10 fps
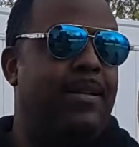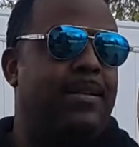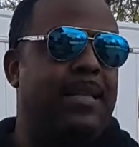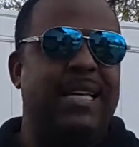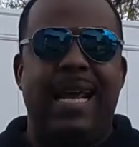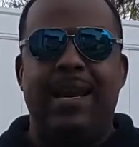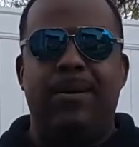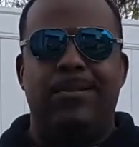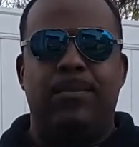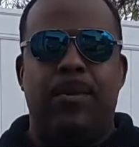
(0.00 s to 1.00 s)
today
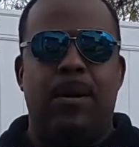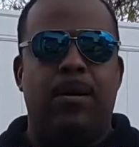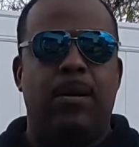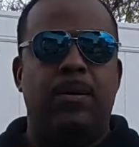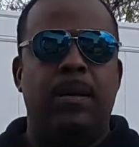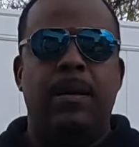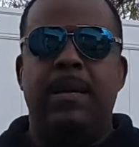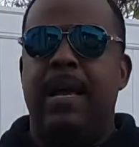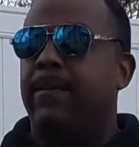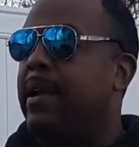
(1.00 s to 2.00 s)
or tomorrow.
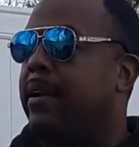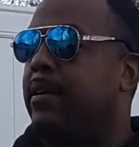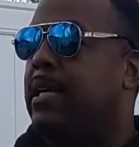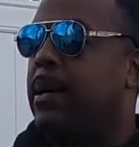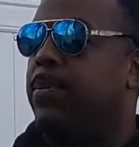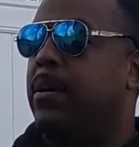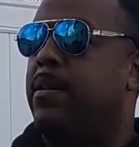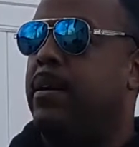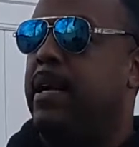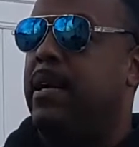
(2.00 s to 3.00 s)
I've got a couple
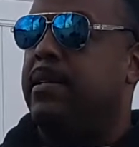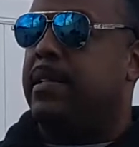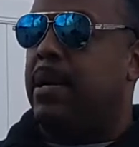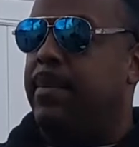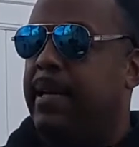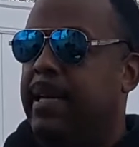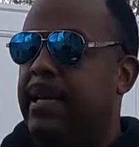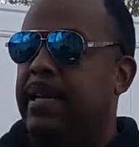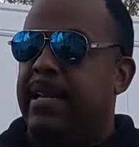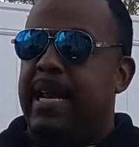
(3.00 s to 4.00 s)
other guns coming
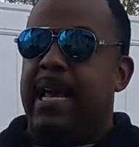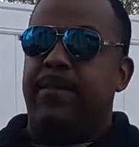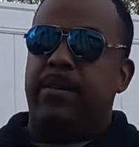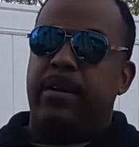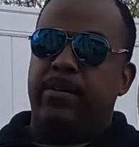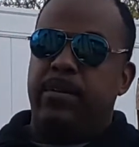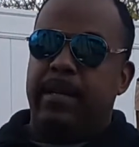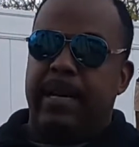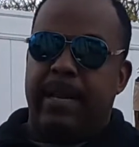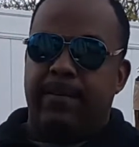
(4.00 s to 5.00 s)
in, and then I have another
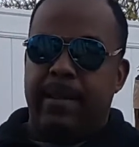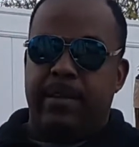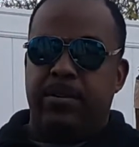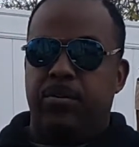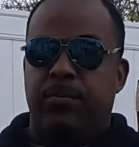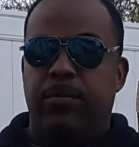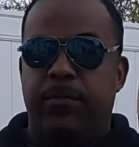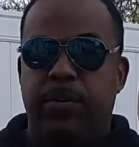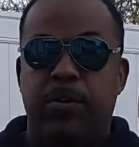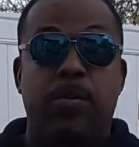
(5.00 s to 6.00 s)
one that I have yet to do a
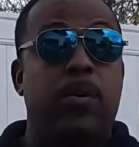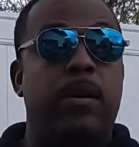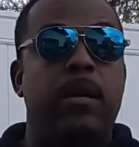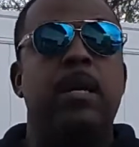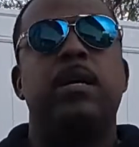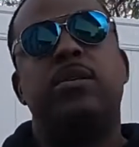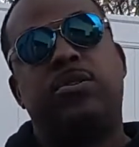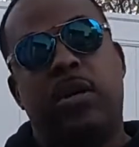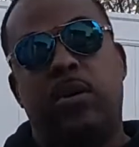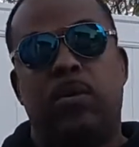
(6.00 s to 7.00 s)
review on.
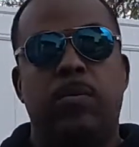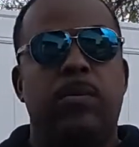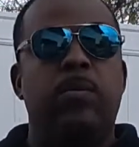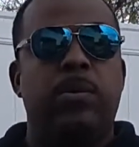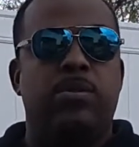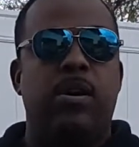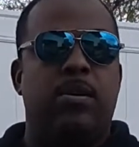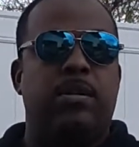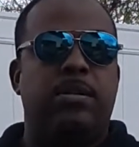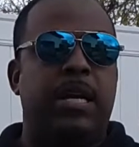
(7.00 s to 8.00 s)
So we'll
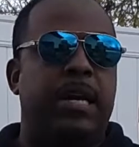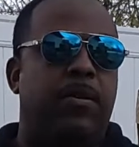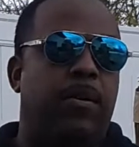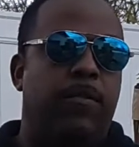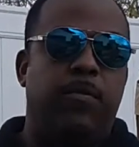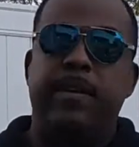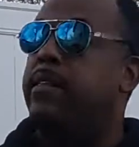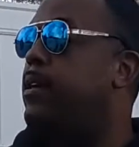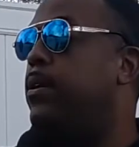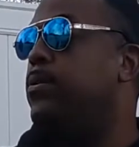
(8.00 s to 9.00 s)
start the channel off
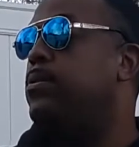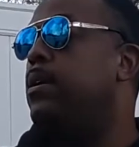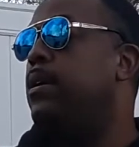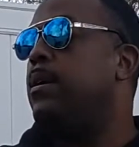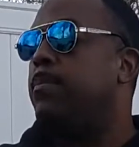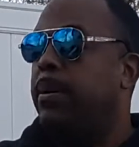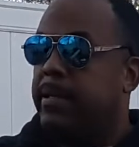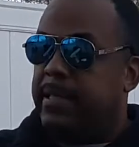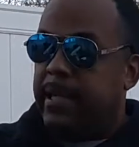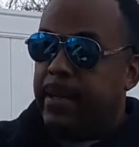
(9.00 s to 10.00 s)
with those.
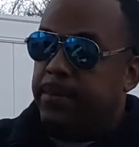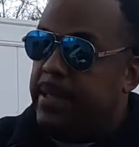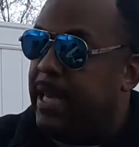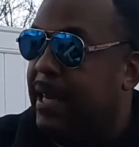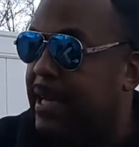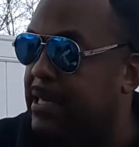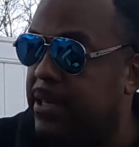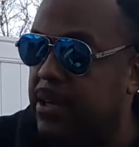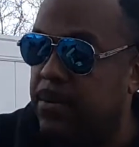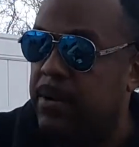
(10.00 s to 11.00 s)
But yeah, like I
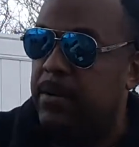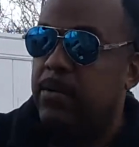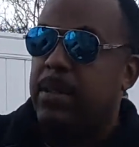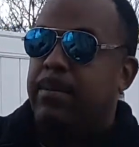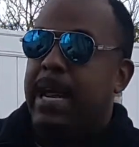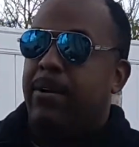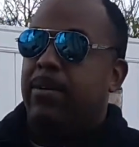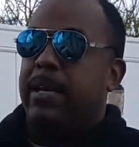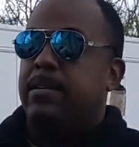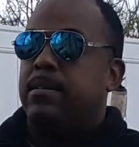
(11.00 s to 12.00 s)
said, with the mag
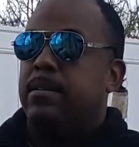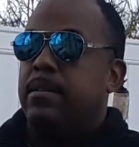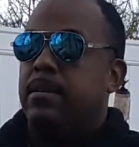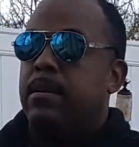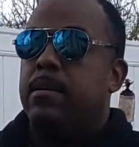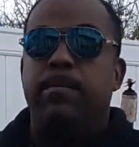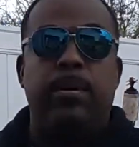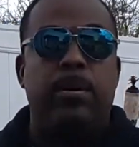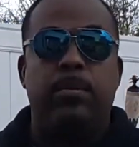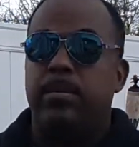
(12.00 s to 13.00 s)
release,
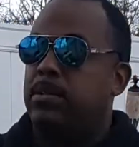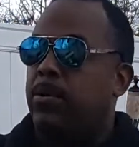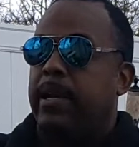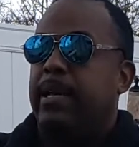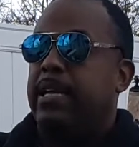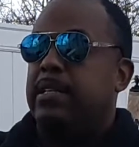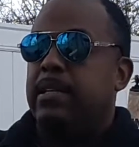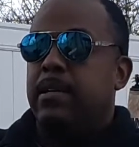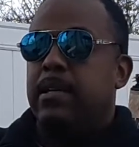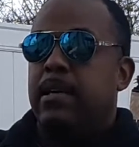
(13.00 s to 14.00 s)
boom, it's quick and
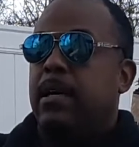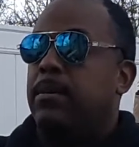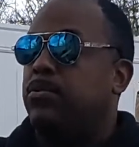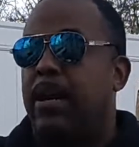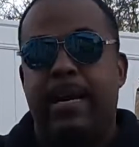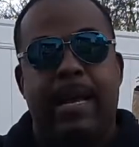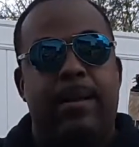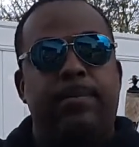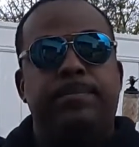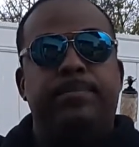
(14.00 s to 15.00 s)
easy, comes right
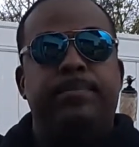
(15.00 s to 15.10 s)
out,